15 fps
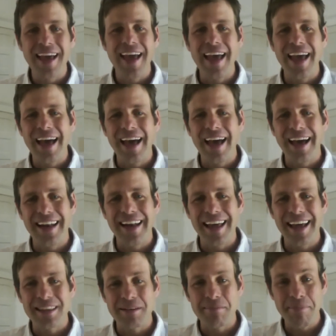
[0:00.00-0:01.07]
And
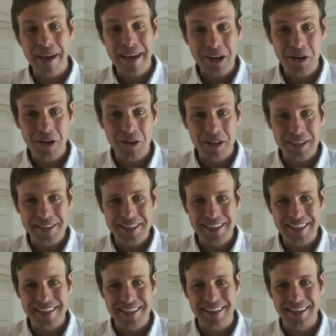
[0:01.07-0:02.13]
at the Bike
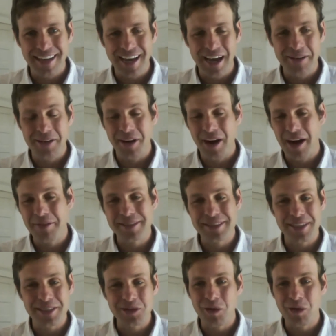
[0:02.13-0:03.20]
Coalition, I was
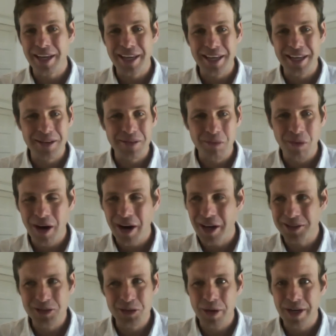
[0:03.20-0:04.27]
a 21
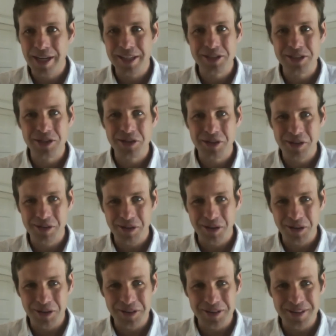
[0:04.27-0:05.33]
or
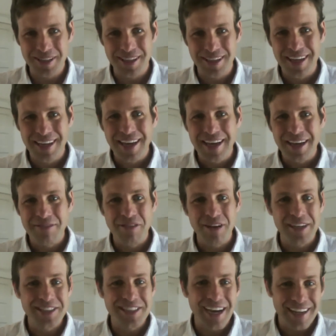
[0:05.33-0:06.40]
22-year-old,
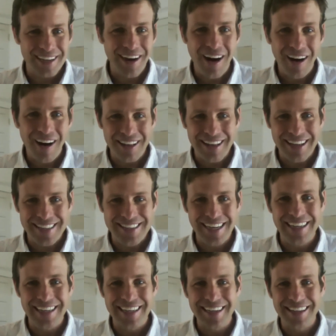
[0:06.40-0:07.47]
fresh out of college,
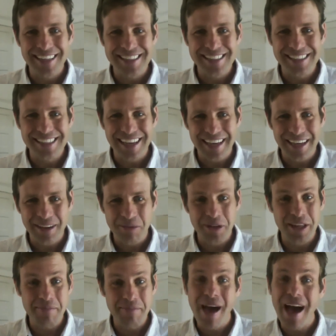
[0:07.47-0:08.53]
idealistic,
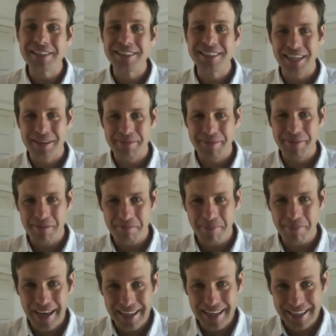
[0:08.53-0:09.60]
really passionate about
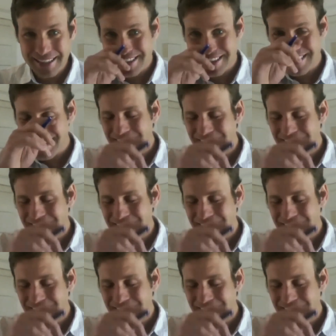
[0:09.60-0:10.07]
bikes.